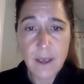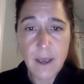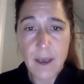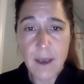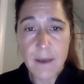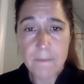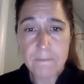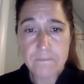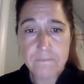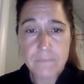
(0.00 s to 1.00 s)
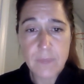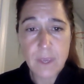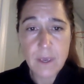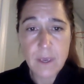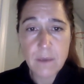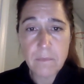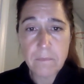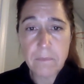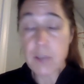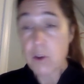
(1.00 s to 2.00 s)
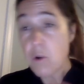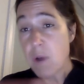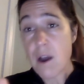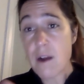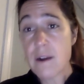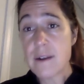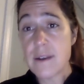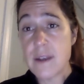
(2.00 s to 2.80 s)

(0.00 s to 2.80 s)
But you're going hard